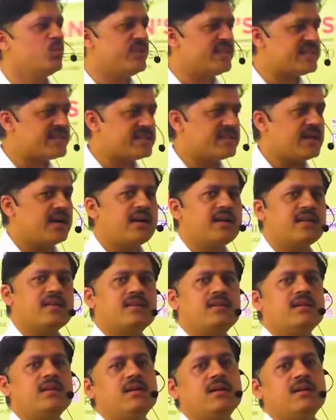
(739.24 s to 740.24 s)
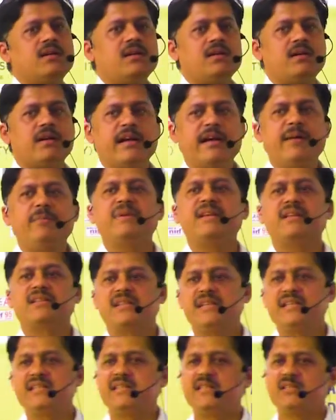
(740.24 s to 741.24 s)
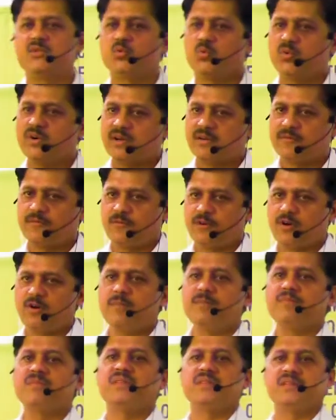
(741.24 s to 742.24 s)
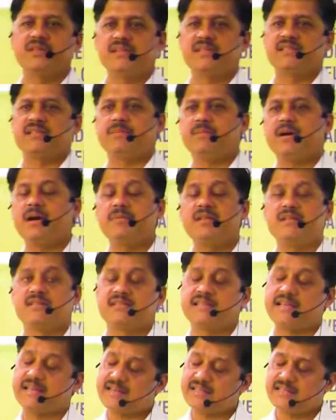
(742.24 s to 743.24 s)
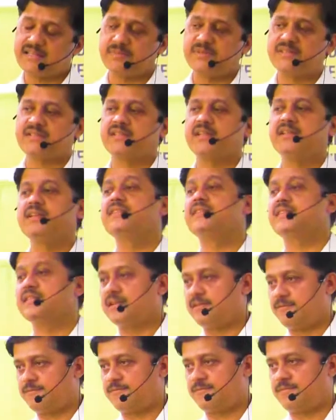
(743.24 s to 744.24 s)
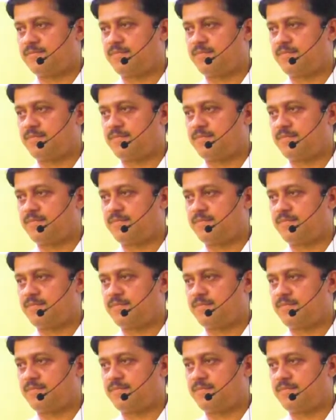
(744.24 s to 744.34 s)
we start and take thesis work from second semester itself.